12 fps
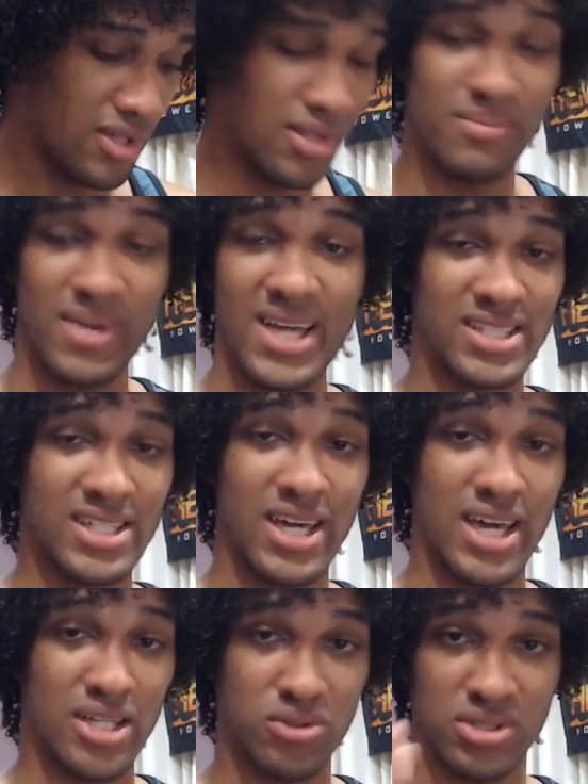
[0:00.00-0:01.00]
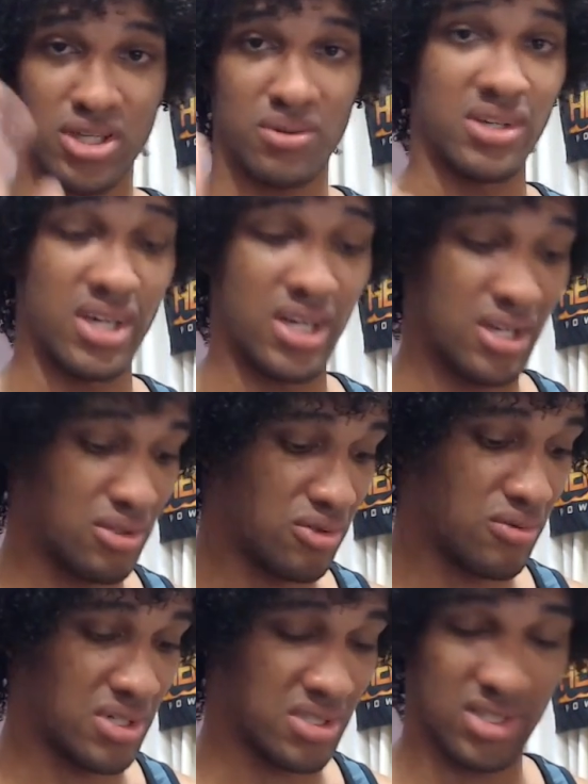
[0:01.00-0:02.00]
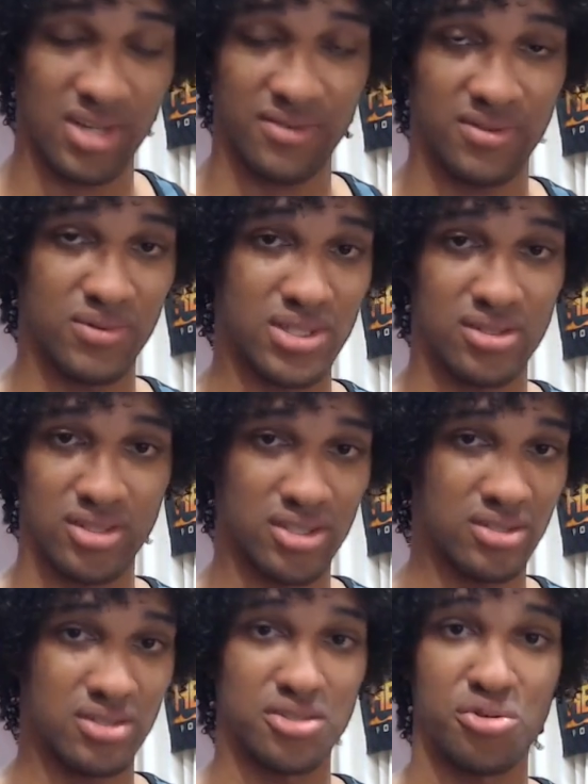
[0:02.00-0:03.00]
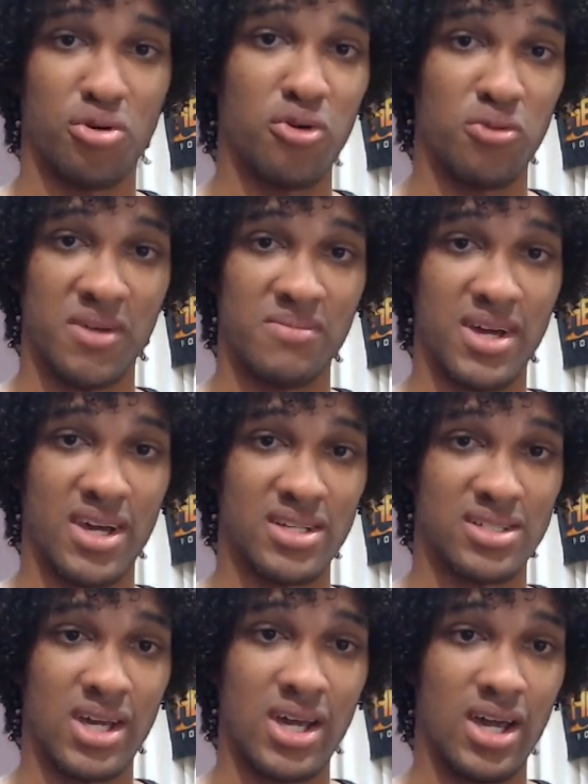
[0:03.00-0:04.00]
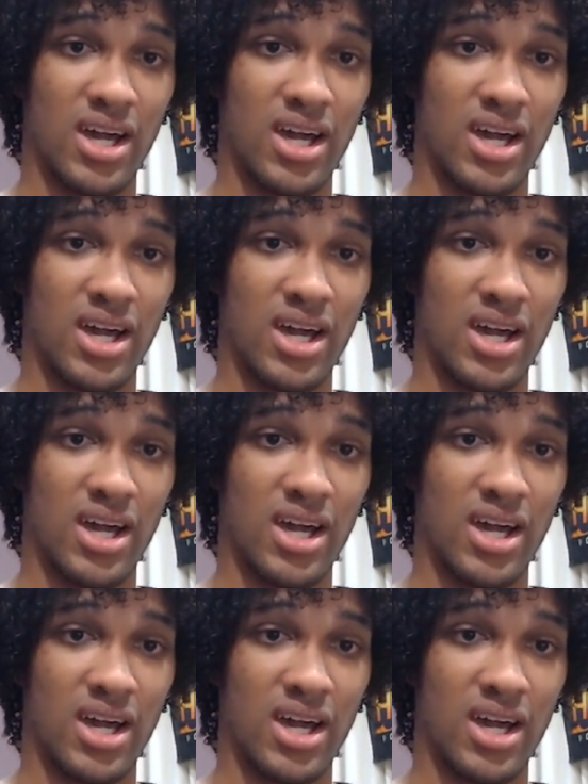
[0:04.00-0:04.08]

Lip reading: match she had, which I will get into, was definitely just a throwaway match.